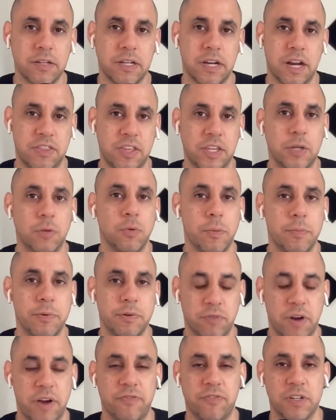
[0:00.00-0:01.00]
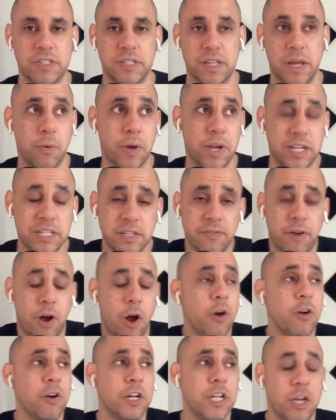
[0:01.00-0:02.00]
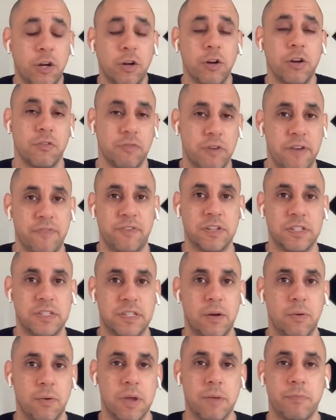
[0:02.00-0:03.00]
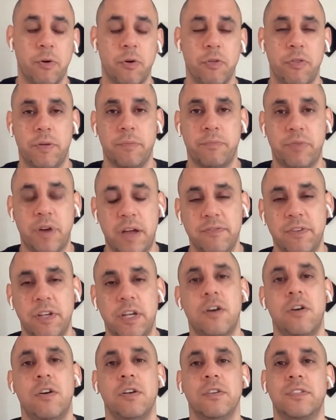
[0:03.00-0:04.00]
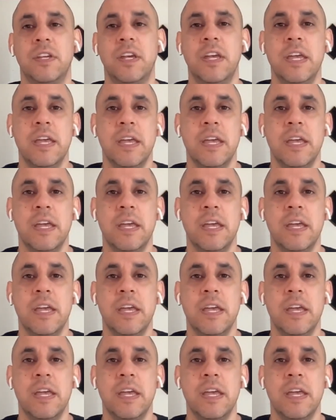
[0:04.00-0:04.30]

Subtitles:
And I think it will be referenced that way, because I've already heard it referenced that way, both on private calls